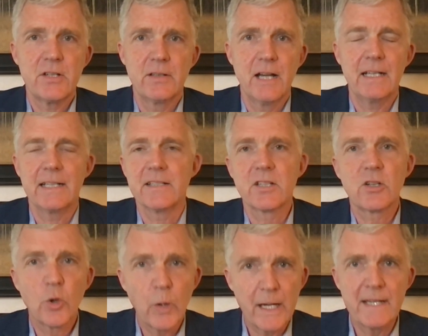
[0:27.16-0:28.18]
or not is
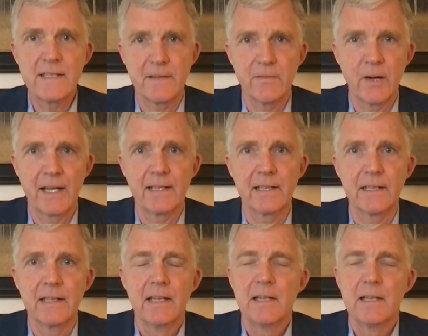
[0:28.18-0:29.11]
crazy, frankly,